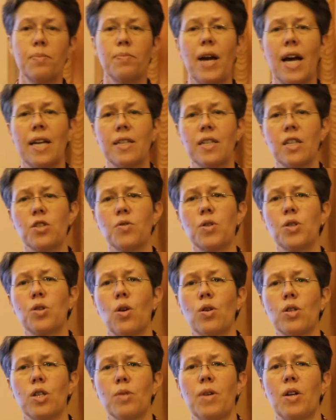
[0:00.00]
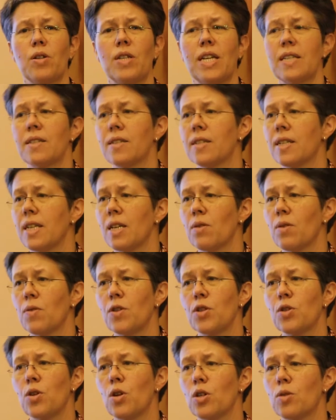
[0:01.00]
patterns we talked about yesterday when
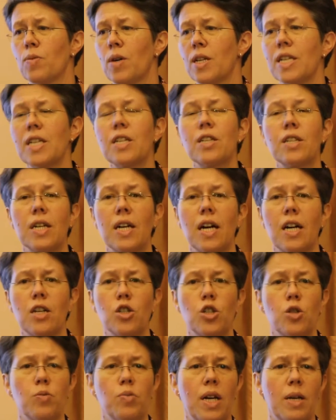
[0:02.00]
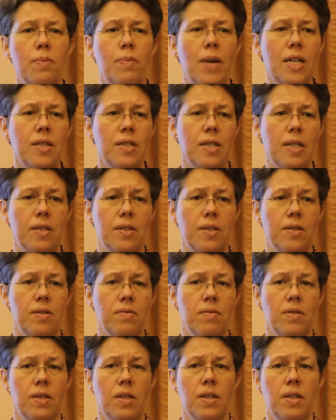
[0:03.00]
we talked about intercultural pragmatics.